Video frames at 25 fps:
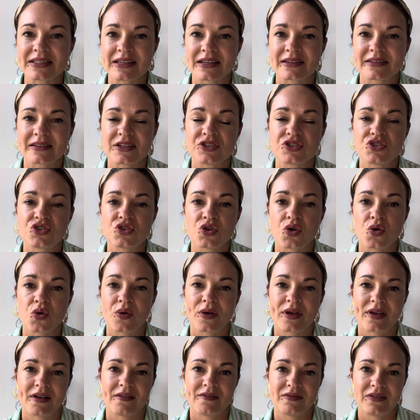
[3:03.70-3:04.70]
like the
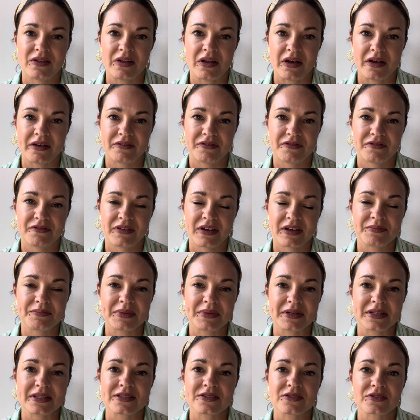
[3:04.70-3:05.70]
joy of life had
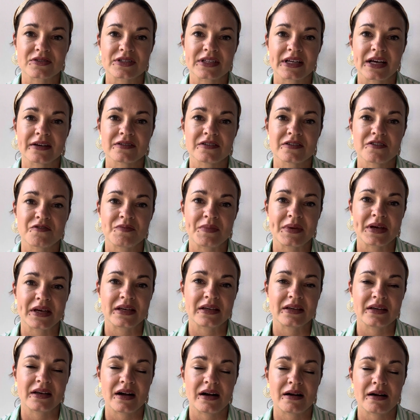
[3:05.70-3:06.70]
been sucked out of
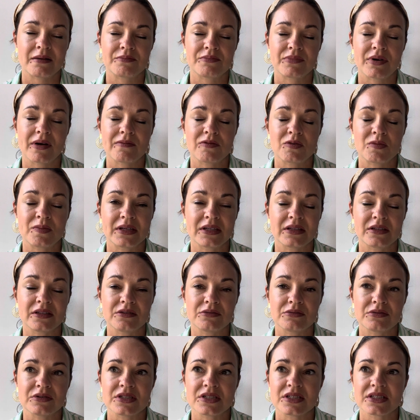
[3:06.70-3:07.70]
me, probably you
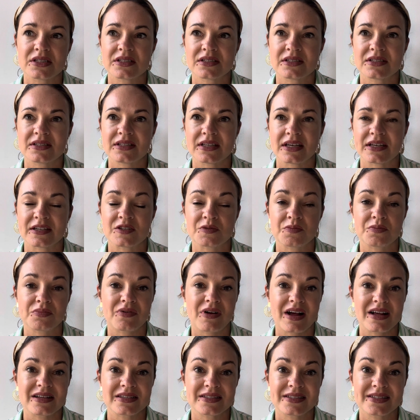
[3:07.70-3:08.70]
would say
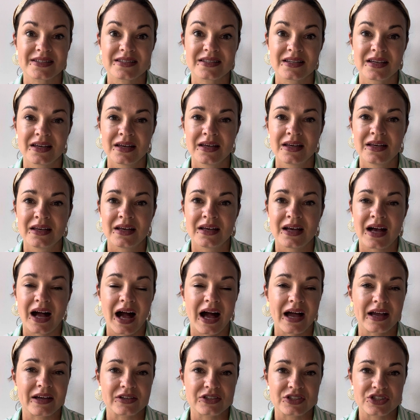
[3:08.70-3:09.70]
depressed,
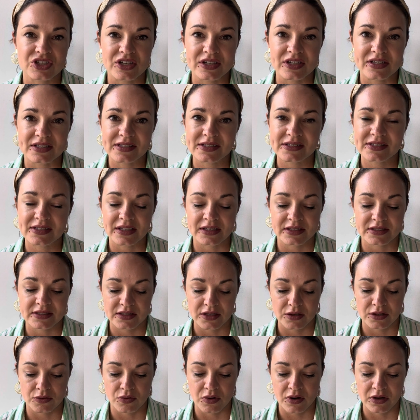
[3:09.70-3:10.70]
anxious and
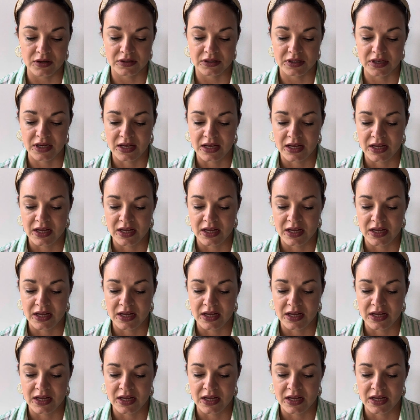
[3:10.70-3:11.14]
so on.